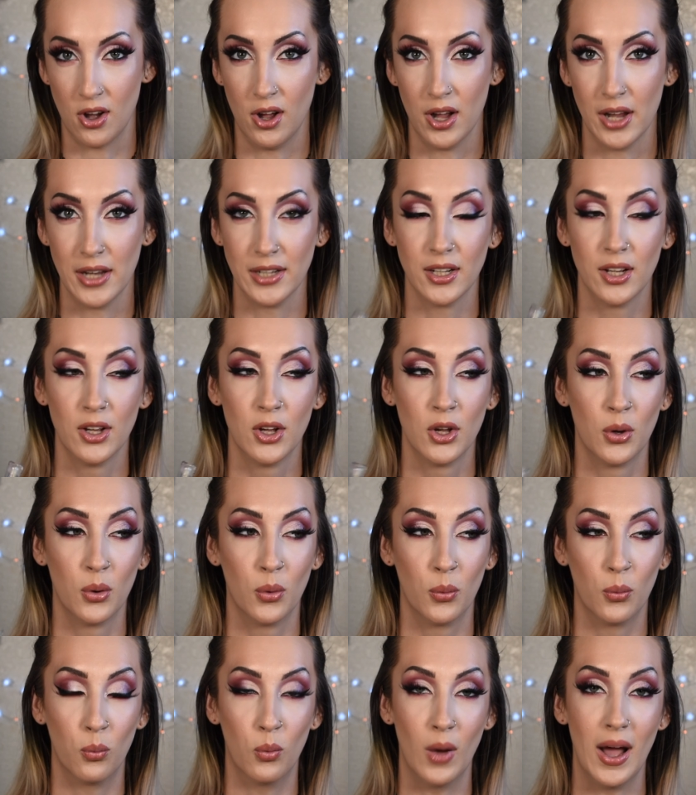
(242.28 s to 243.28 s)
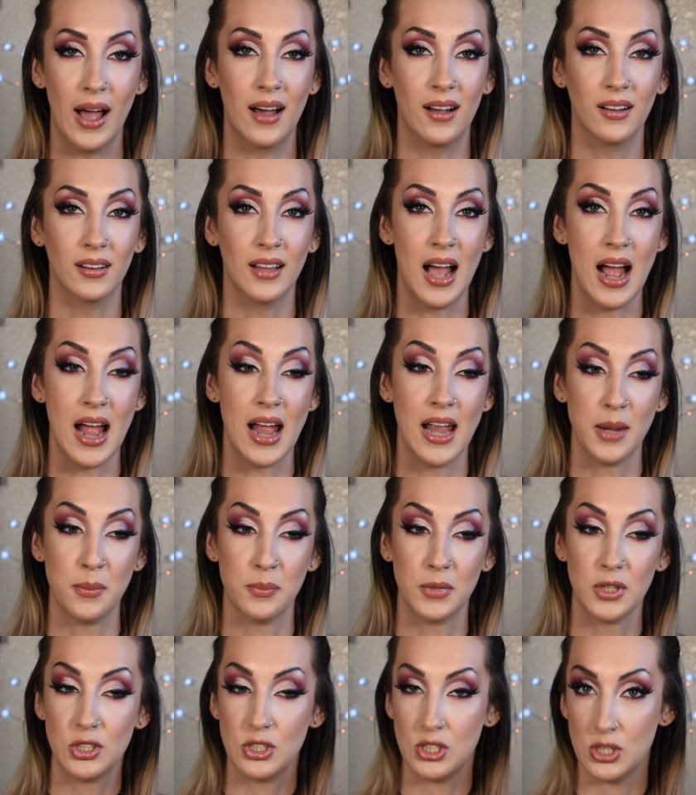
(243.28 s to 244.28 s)
on while
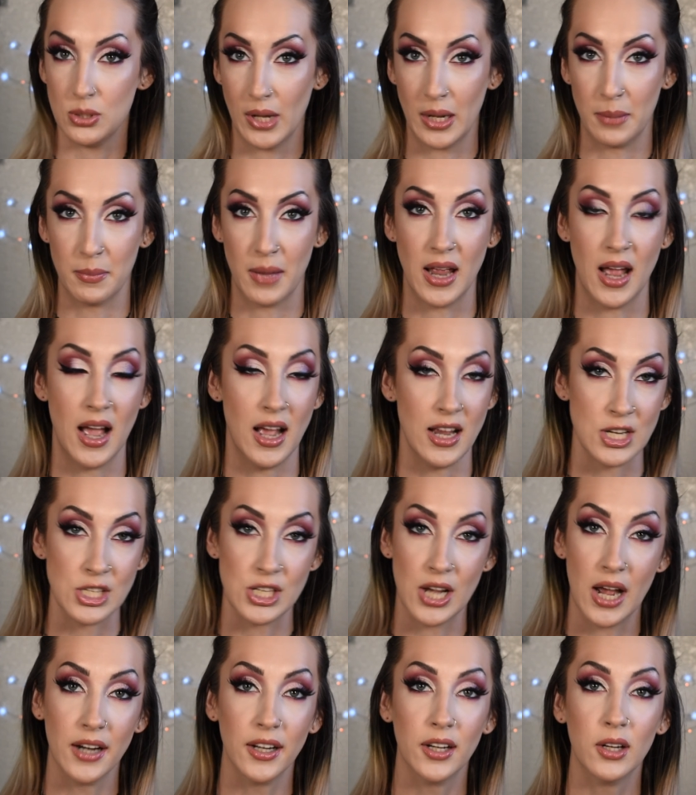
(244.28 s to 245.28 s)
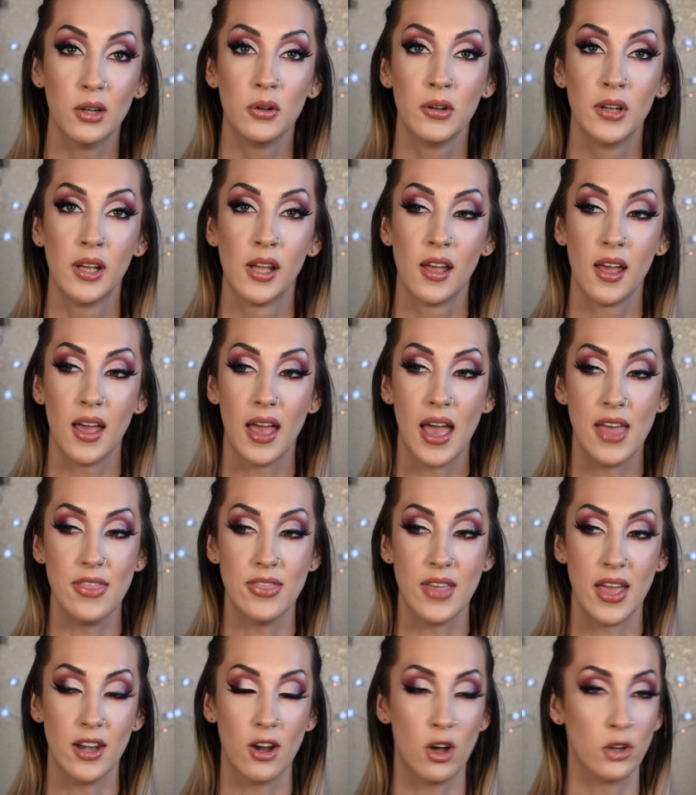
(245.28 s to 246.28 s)
I'm doing my eyeshadow and
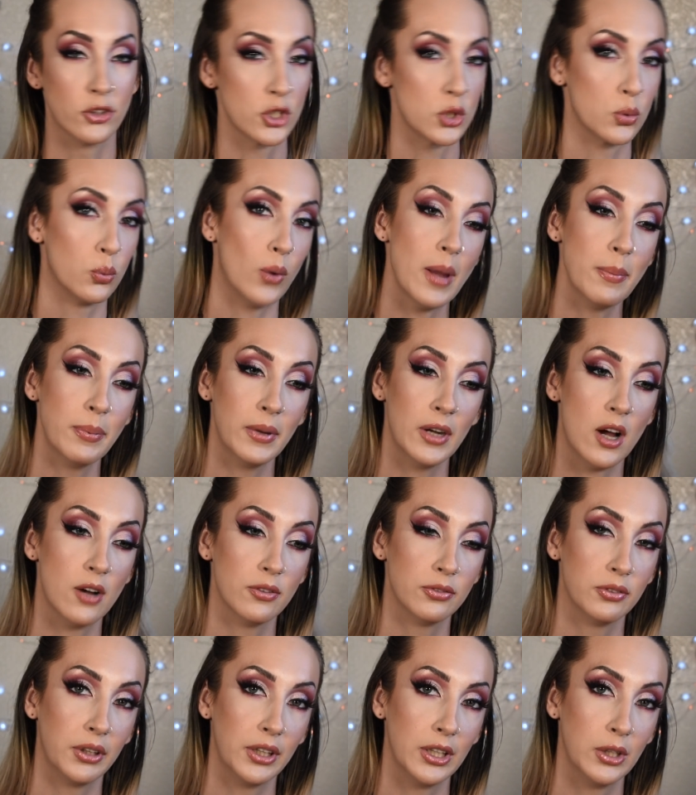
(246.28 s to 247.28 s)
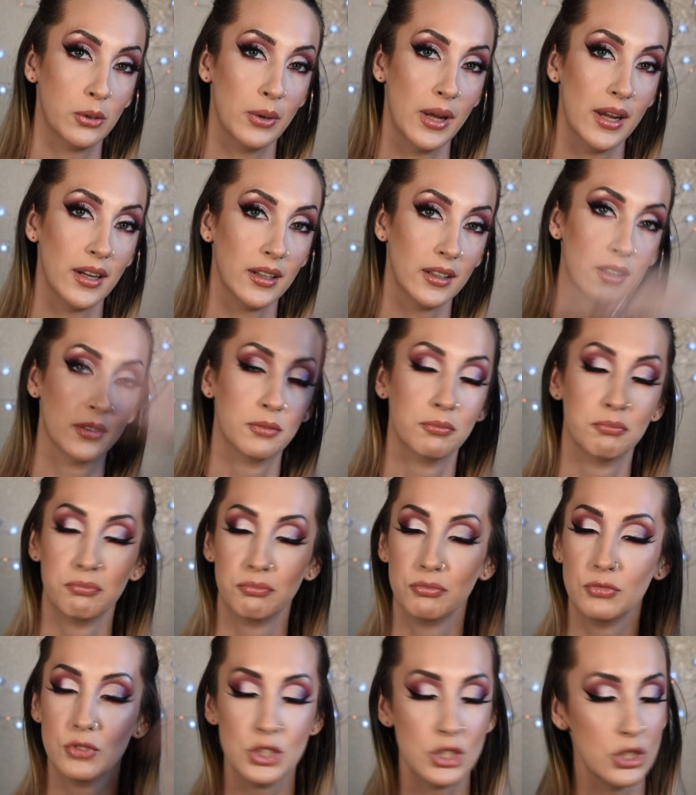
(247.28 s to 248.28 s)
then I'll just wipe it off really quick
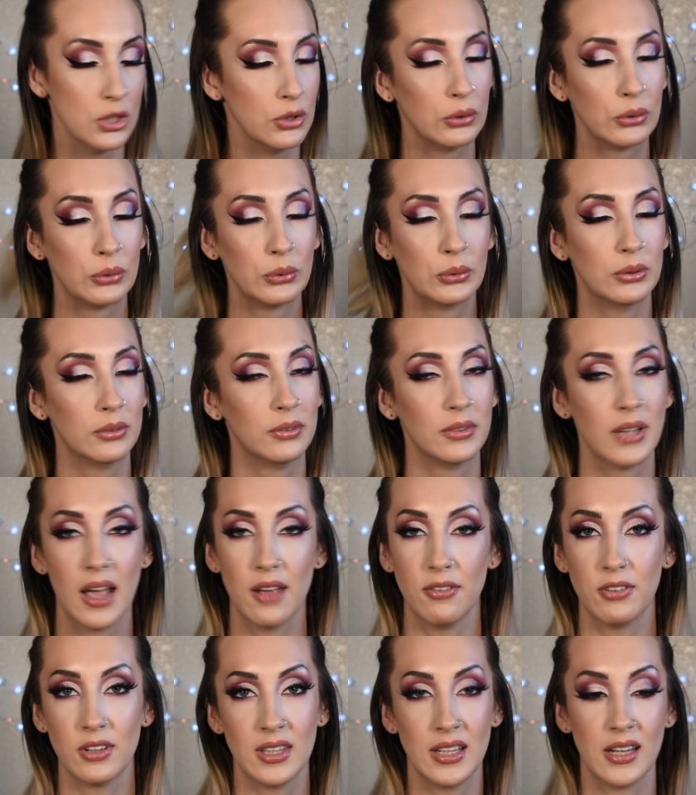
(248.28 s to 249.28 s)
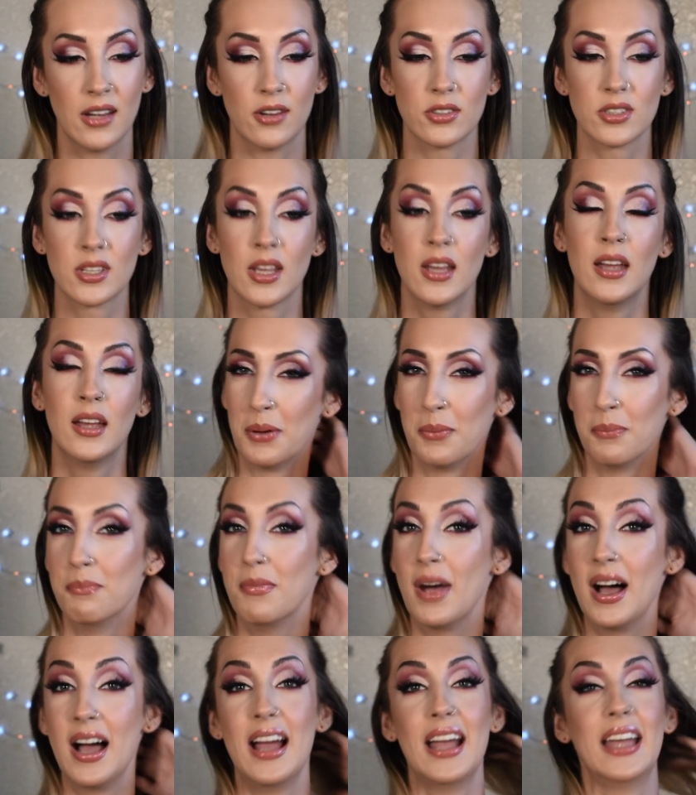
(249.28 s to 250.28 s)
do everything else
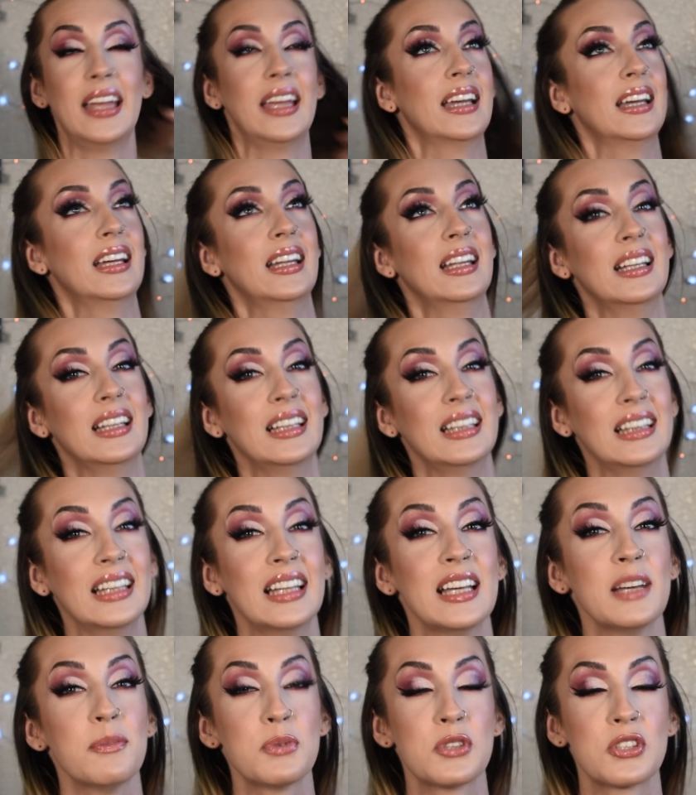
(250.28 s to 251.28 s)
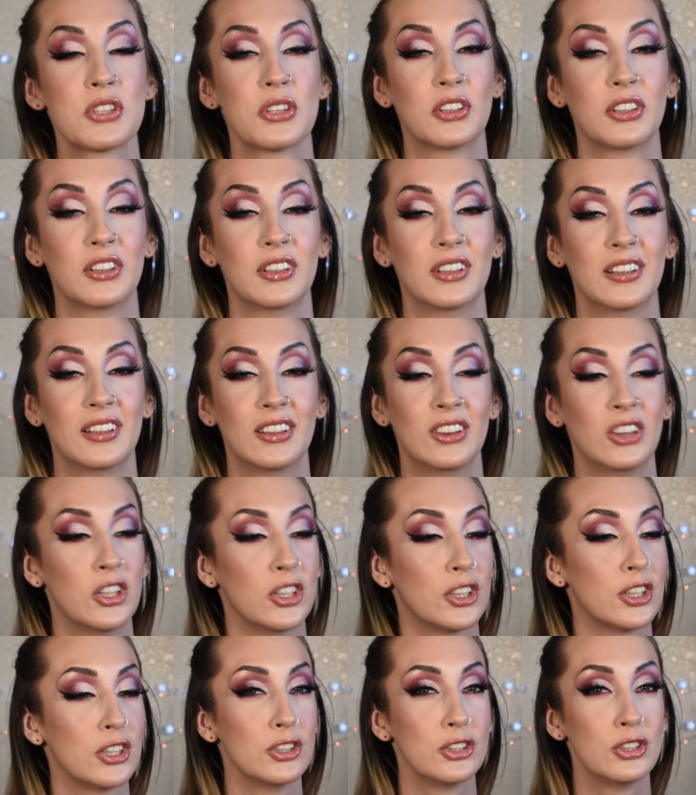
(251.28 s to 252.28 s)
my lips
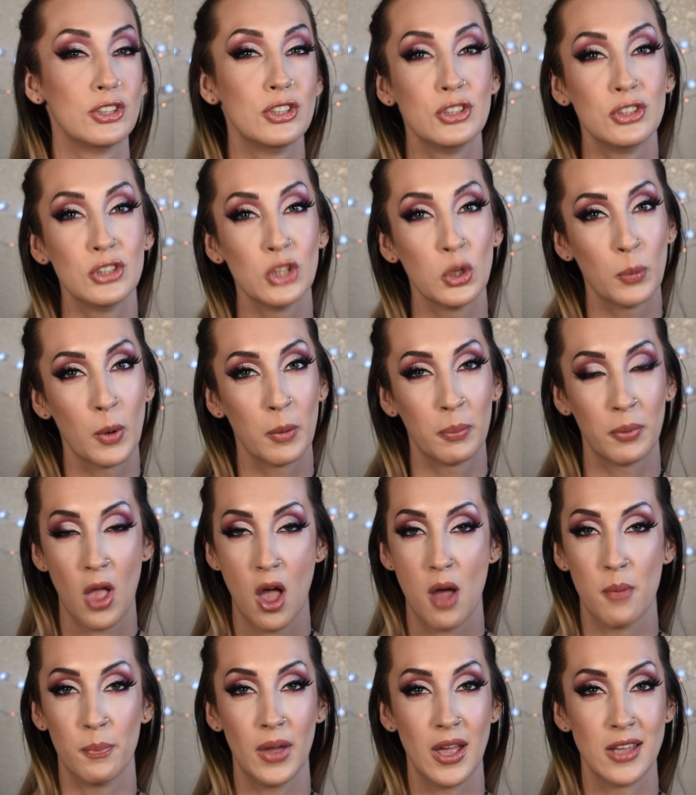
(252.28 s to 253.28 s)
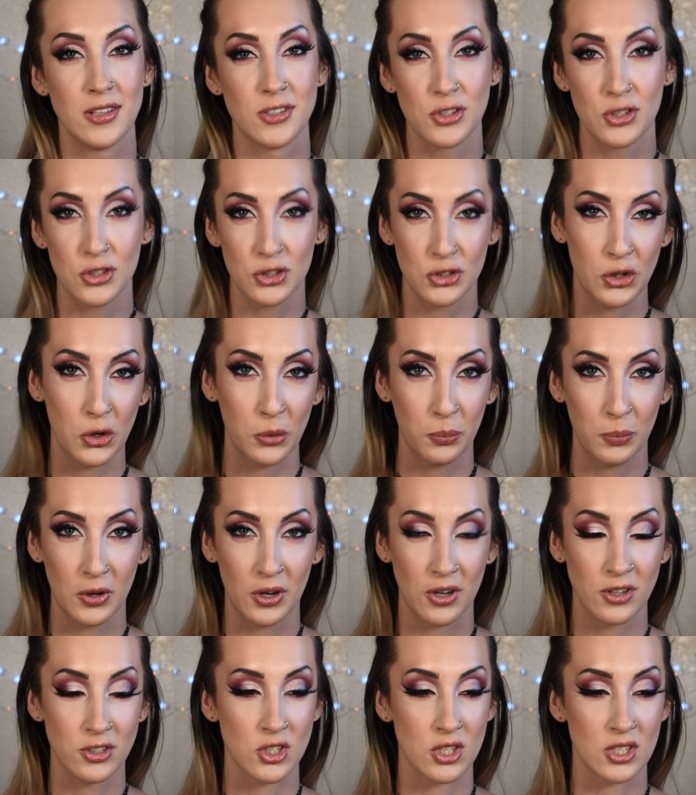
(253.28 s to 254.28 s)
look super plump and
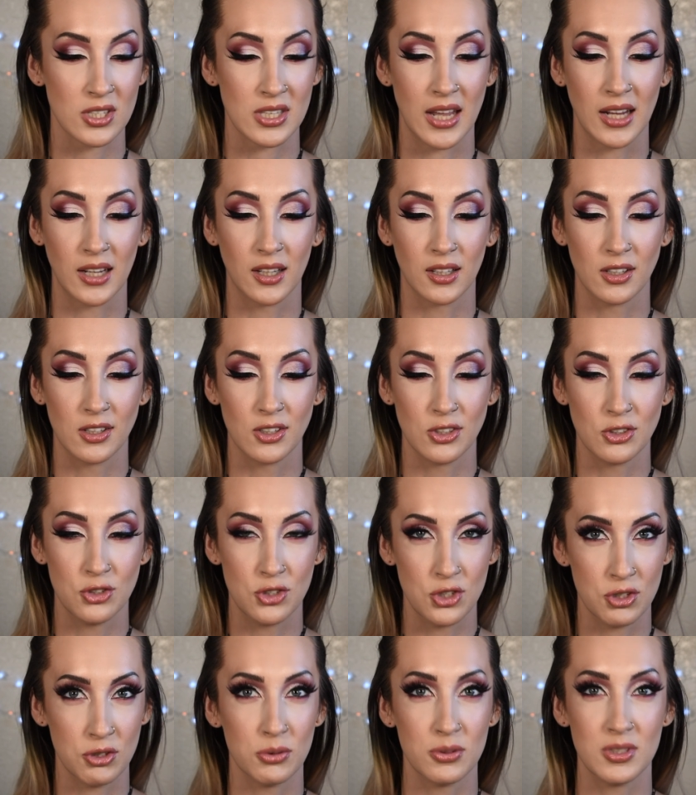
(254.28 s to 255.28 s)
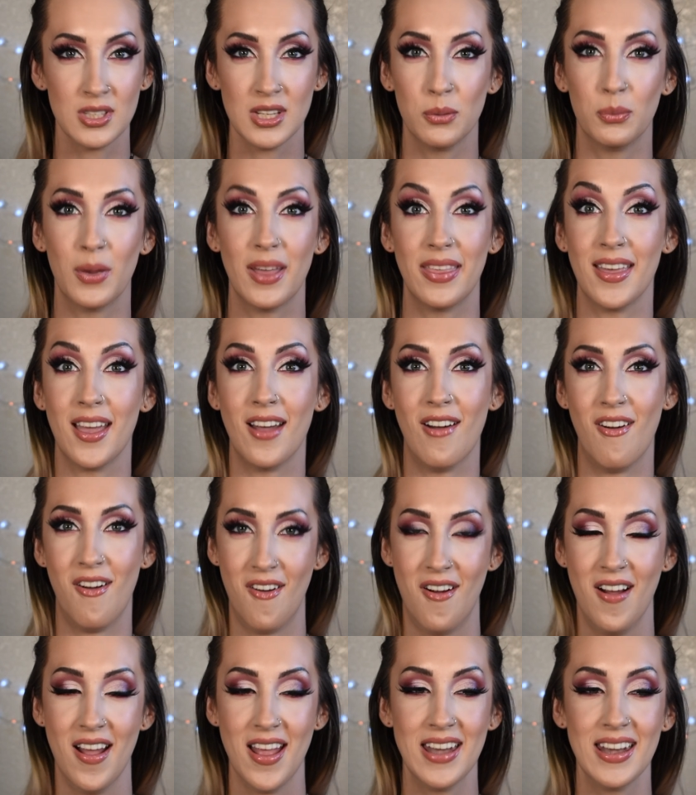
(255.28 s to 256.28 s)
super just like juicy with it
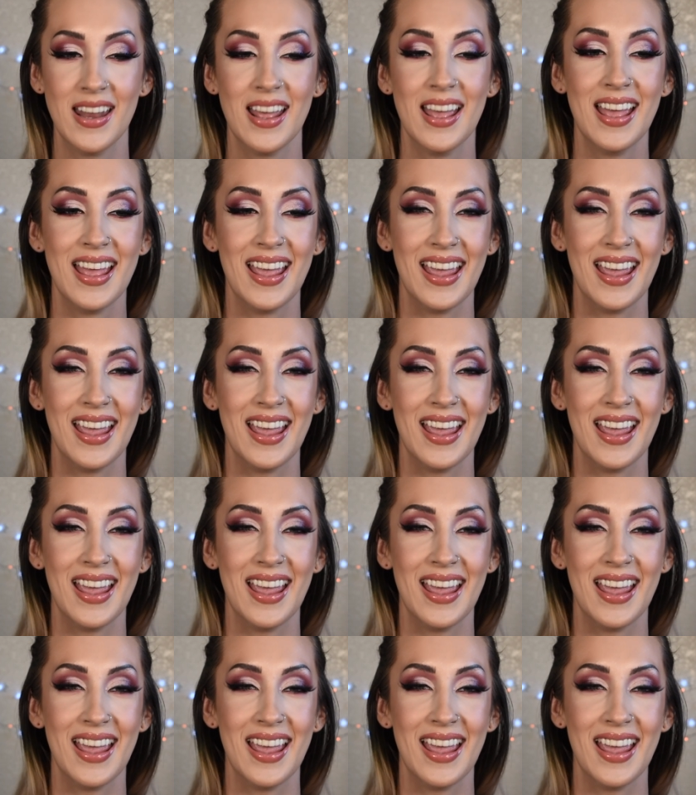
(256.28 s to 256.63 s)
on.